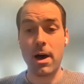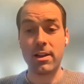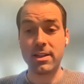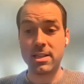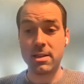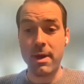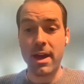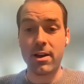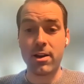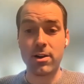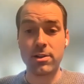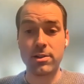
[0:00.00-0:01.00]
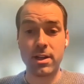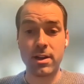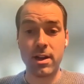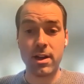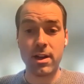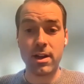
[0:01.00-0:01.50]
policymakers,
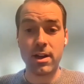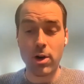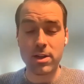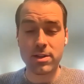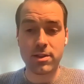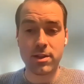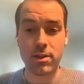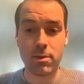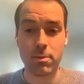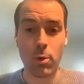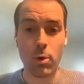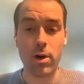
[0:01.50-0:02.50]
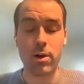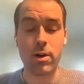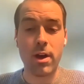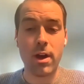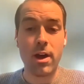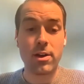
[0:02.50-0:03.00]
and really across the board